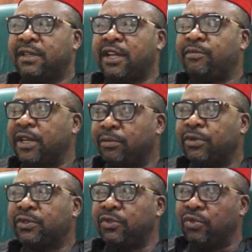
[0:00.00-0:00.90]
I've been
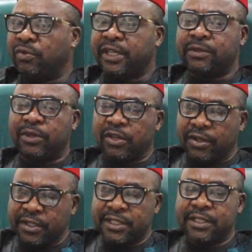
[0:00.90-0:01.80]
able to do it
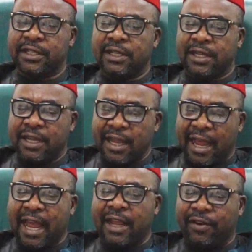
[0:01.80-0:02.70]
because
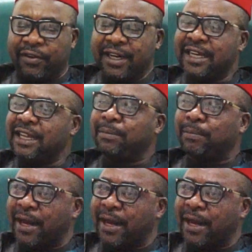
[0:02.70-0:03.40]
I already